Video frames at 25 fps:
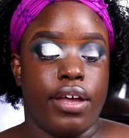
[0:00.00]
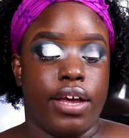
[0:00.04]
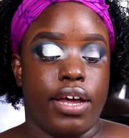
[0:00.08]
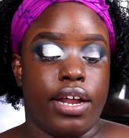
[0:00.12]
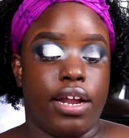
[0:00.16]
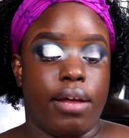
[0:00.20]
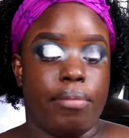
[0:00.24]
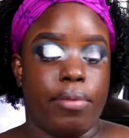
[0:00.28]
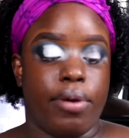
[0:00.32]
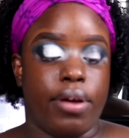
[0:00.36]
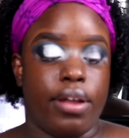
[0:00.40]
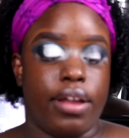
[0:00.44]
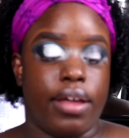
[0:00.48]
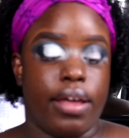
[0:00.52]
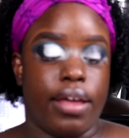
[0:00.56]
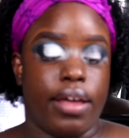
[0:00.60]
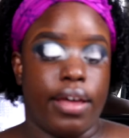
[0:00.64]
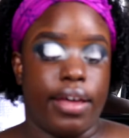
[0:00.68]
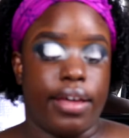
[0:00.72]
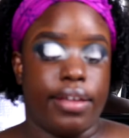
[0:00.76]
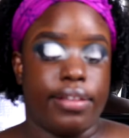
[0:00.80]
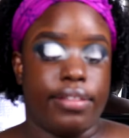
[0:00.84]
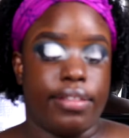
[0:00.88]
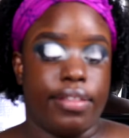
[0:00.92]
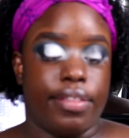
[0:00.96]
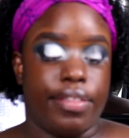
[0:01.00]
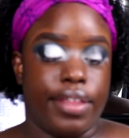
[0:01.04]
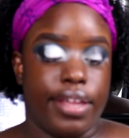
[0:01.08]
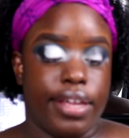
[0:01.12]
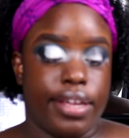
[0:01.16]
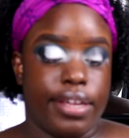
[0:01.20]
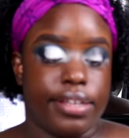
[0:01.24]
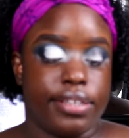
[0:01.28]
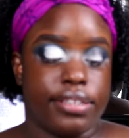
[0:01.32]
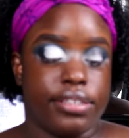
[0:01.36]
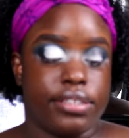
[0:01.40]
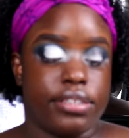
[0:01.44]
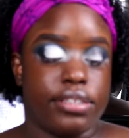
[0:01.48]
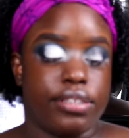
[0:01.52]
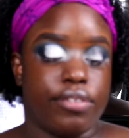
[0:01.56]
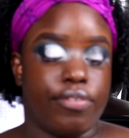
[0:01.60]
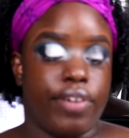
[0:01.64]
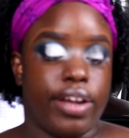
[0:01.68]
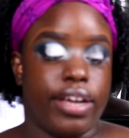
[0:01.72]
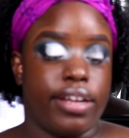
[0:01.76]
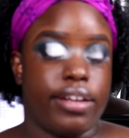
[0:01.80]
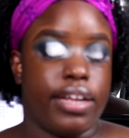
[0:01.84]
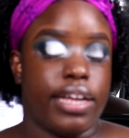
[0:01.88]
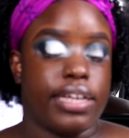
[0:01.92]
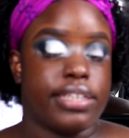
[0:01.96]
and I'm gonna add this
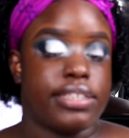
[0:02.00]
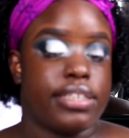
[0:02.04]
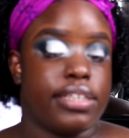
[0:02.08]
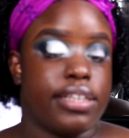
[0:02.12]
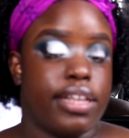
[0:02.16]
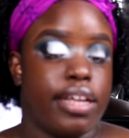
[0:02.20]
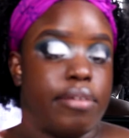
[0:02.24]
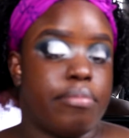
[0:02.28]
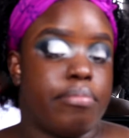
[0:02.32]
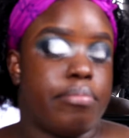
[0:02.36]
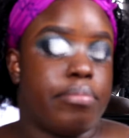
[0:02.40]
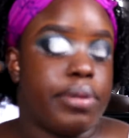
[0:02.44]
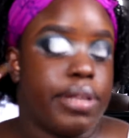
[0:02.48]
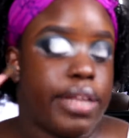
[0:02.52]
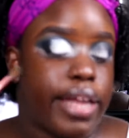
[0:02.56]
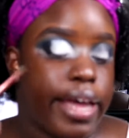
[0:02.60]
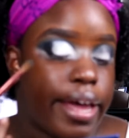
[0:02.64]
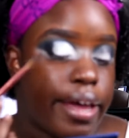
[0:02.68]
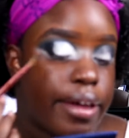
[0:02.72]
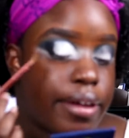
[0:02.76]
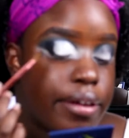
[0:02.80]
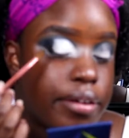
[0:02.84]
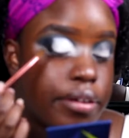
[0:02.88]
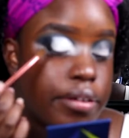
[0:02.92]
right next to that black.